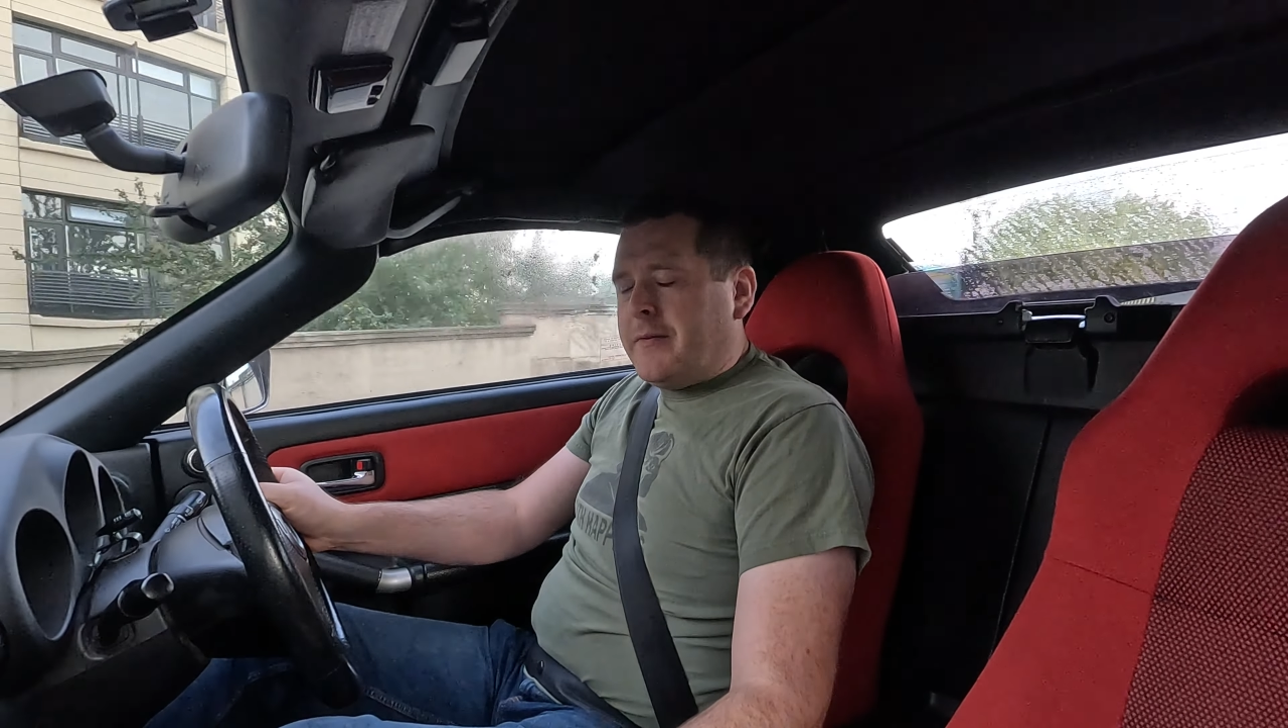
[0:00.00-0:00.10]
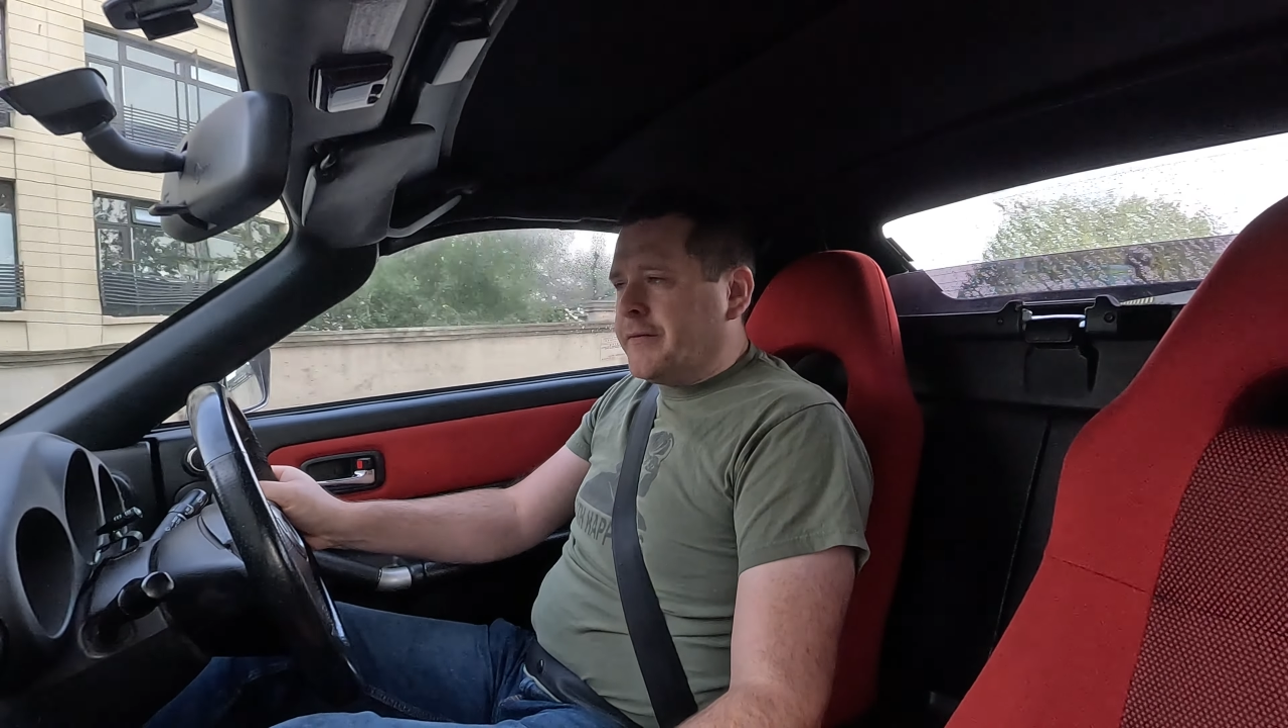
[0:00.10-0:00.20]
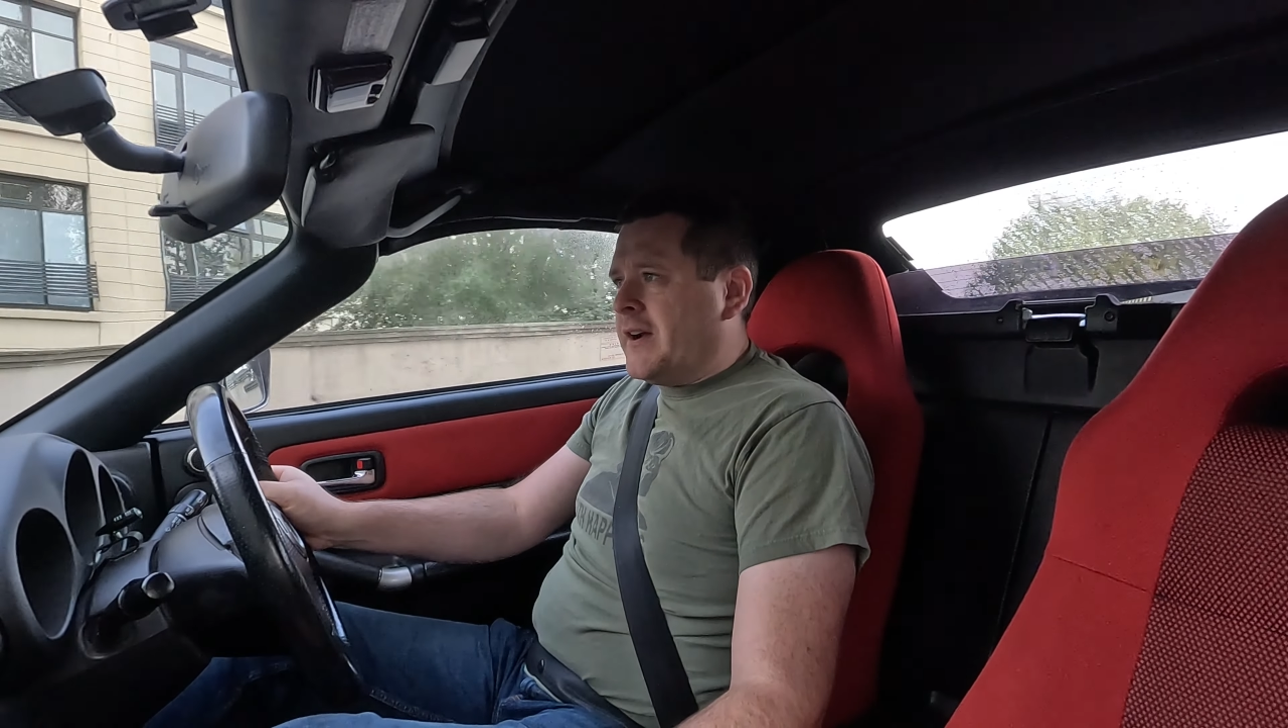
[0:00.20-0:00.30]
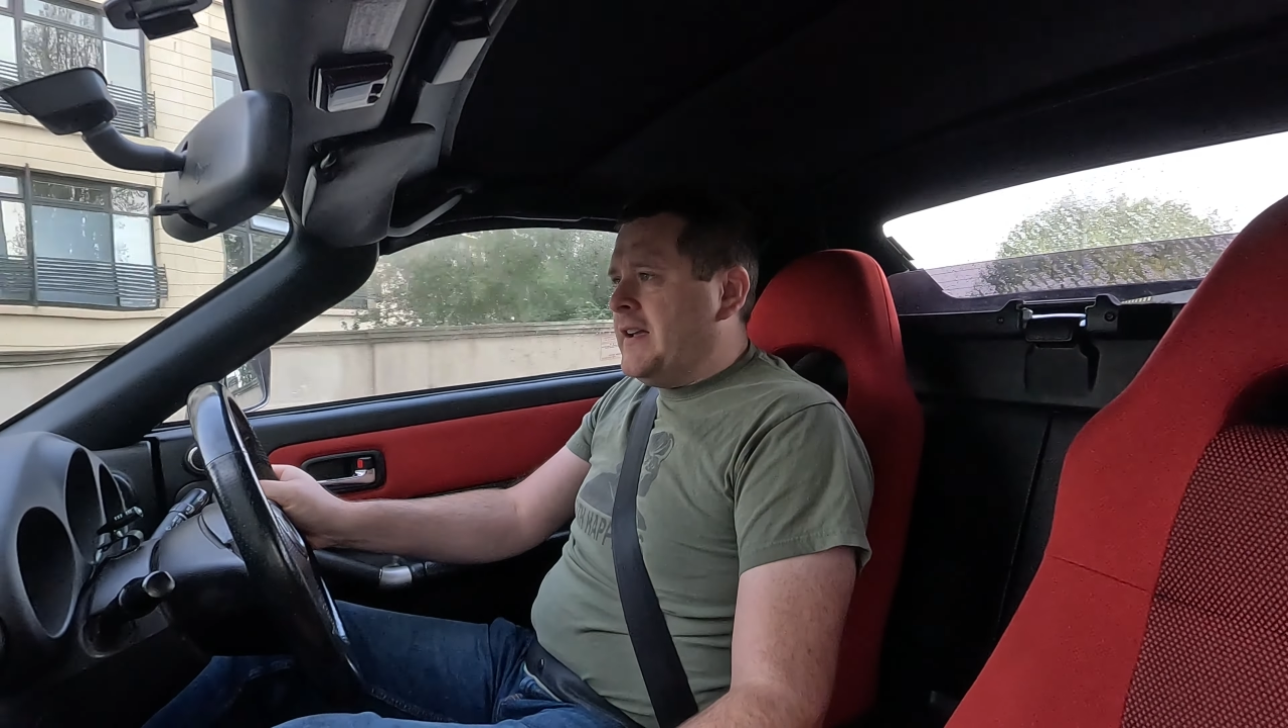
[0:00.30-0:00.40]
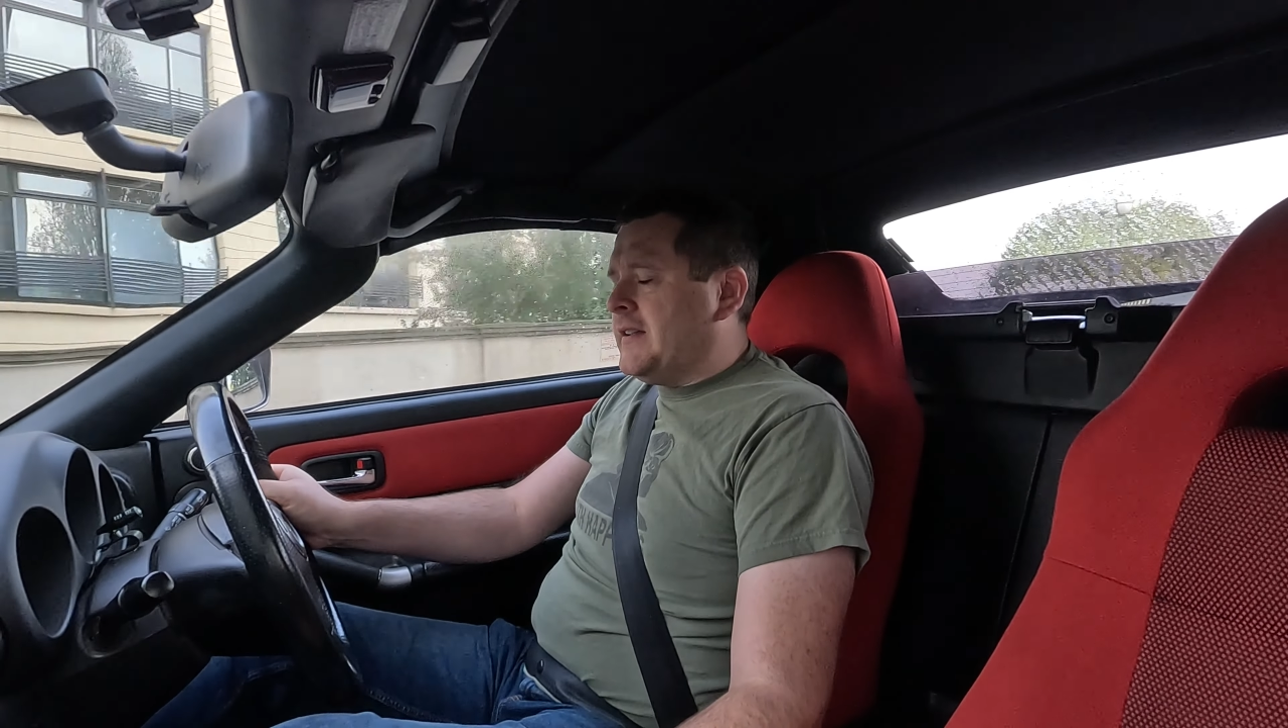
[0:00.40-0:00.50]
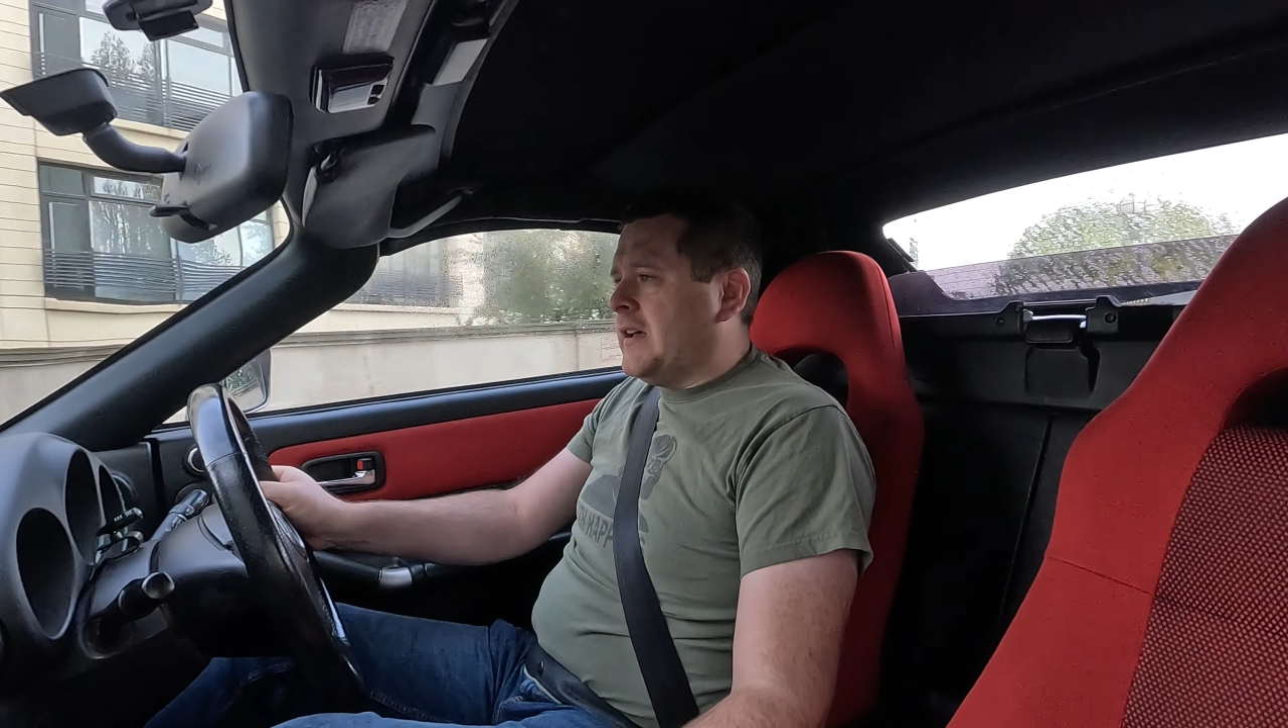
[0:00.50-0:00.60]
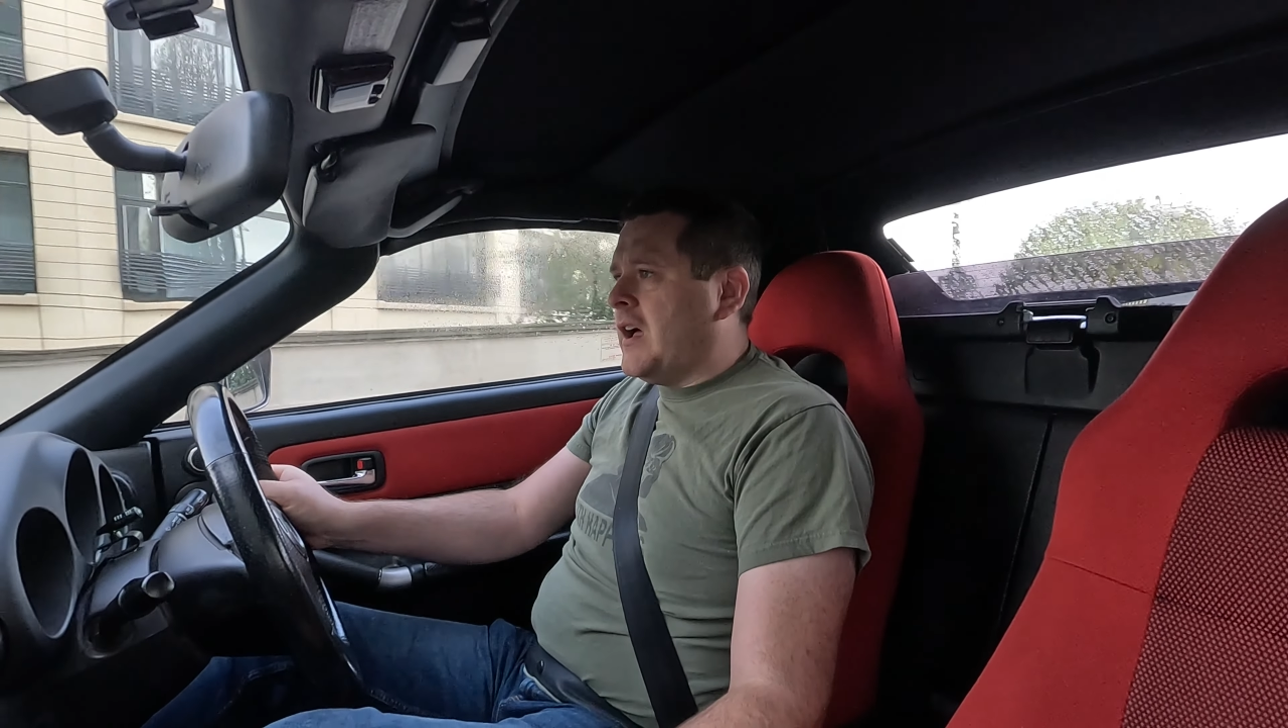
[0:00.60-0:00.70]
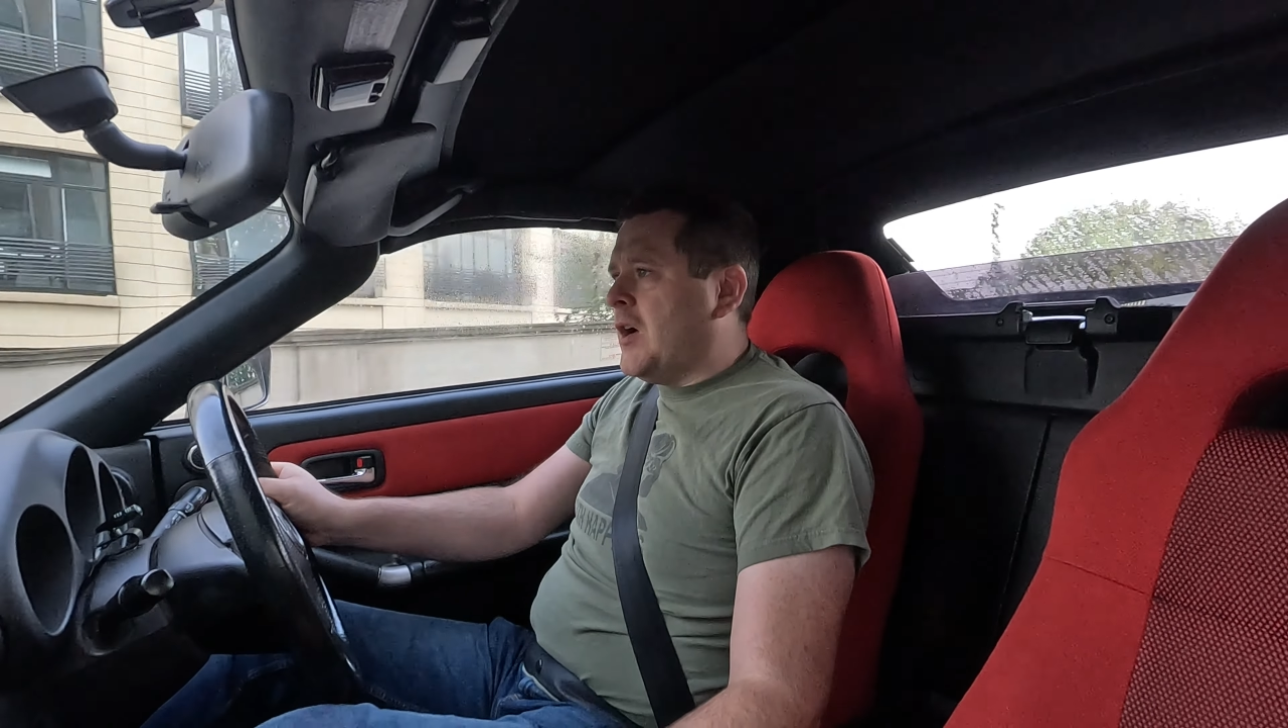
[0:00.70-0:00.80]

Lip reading: I'm afraid.